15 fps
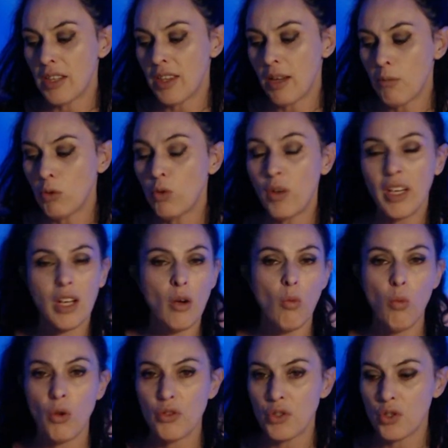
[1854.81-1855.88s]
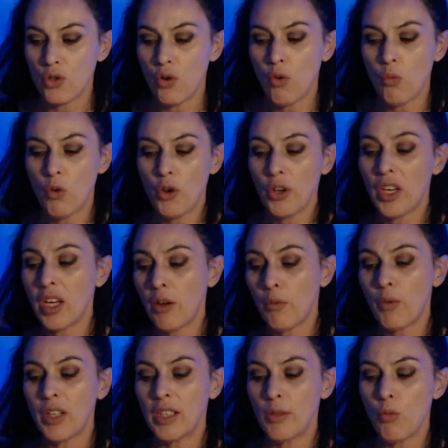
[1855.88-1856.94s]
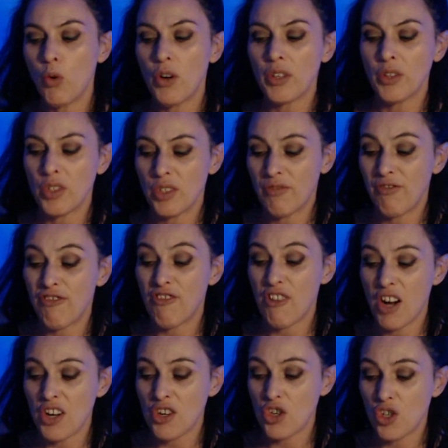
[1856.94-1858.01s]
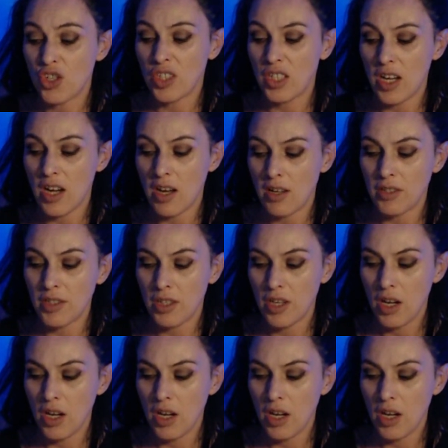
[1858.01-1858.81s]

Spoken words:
them looking at what's not working and really wanting this fresh start.